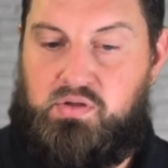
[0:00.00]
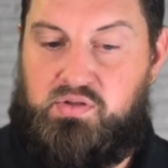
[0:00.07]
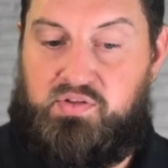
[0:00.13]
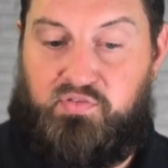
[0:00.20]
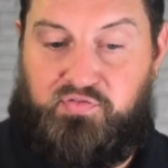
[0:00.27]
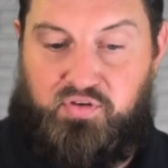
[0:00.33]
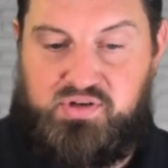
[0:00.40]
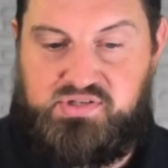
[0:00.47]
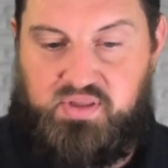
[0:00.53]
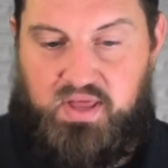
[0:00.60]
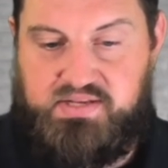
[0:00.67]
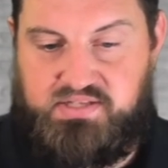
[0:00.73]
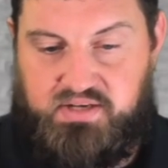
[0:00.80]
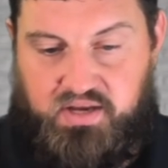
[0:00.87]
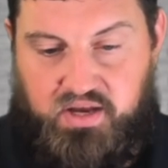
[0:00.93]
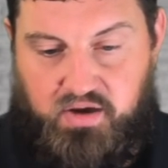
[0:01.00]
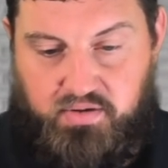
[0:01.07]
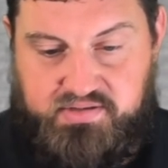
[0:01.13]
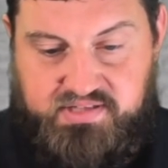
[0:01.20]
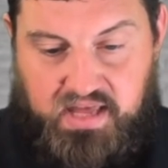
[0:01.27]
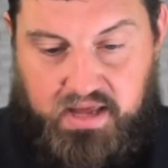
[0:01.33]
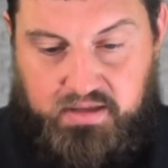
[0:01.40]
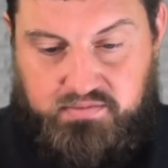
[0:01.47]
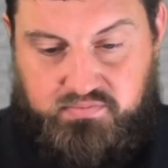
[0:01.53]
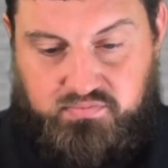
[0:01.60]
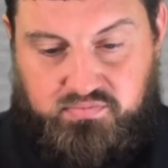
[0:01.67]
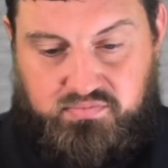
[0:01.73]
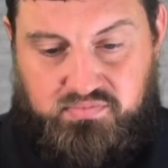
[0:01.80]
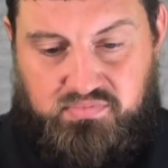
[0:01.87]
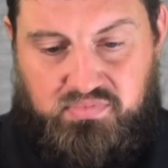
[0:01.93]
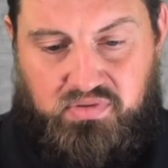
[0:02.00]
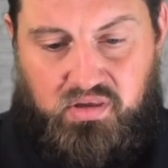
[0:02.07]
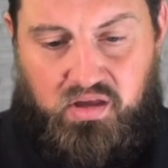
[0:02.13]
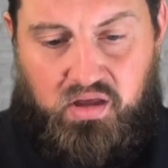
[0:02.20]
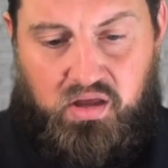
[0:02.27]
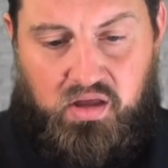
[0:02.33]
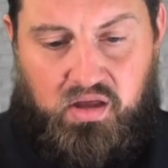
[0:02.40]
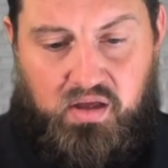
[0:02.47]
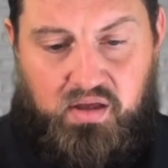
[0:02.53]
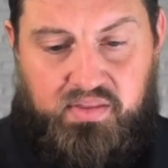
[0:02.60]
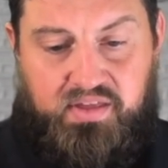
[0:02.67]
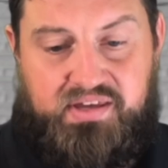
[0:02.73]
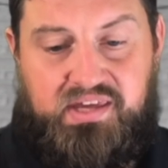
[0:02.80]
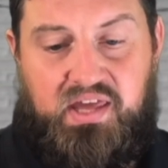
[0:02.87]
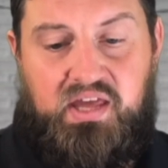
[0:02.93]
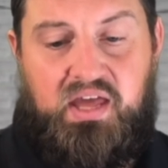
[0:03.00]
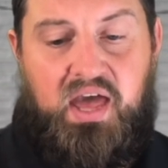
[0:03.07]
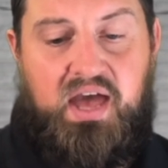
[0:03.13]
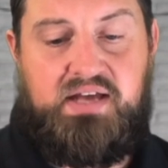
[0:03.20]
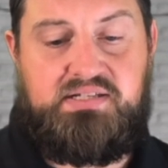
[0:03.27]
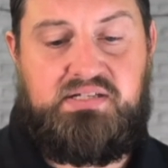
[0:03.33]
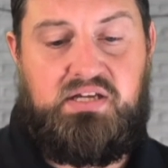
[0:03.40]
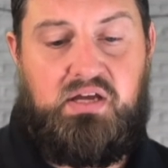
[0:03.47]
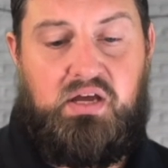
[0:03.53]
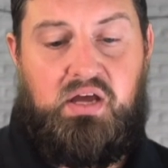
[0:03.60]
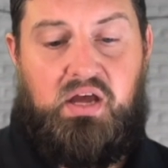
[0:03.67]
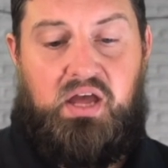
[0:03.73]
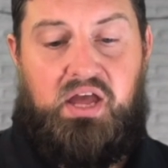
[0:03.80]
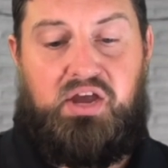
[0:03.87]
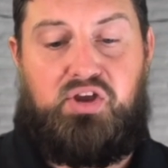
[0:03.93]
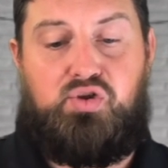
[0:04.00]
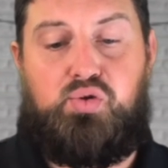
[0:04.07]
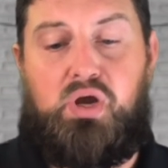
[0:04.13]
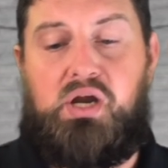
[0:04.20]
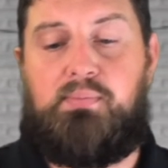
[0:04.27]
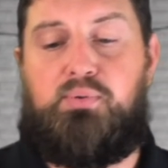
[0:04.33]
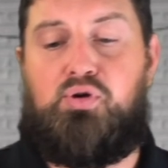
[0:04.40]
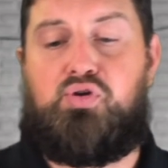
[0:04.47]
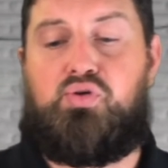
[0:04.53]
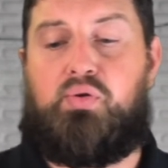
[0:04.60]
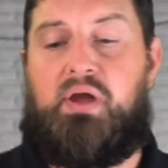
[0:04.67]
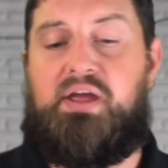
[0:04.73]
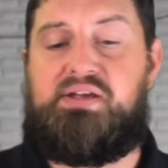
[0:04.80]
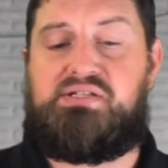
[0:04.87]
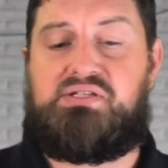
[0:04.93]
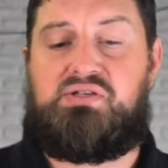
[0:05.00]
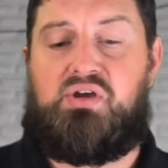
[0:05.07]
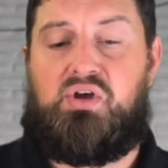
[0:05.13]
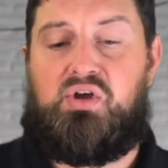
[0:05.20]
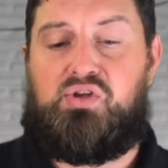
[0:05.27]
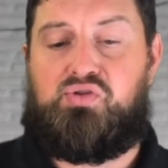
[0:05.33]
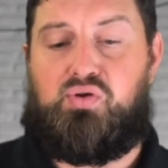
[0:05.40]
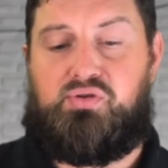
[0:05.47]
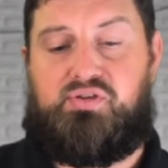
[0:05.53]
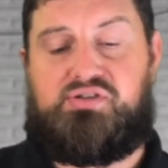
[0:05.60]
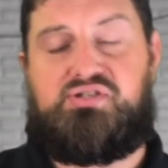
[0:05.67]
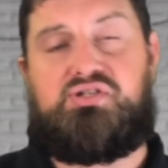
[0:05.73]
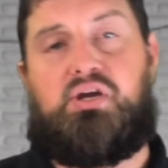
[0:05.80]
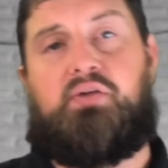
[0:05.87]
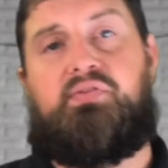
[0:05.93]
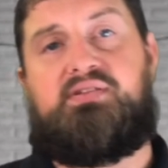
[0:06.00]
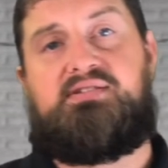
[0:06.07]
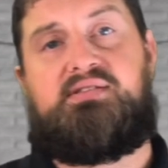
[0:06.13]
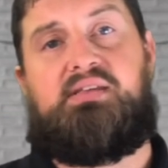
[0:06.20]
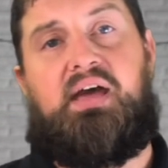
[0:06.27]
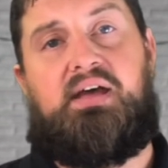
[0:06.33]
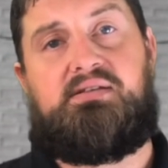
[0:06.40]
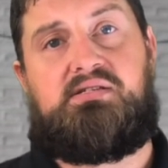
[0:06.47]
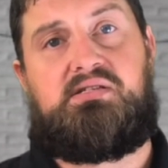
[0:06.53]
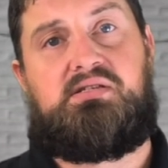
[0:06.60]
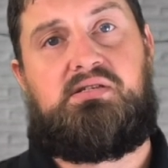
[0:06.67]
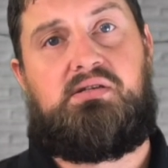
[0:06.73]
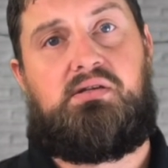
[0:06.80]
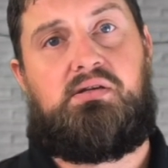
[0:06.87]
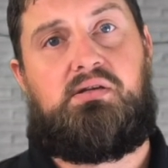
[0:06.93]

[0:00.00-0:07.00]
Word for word: The first lesson here is that the king has incredible grace toward the servant's debts.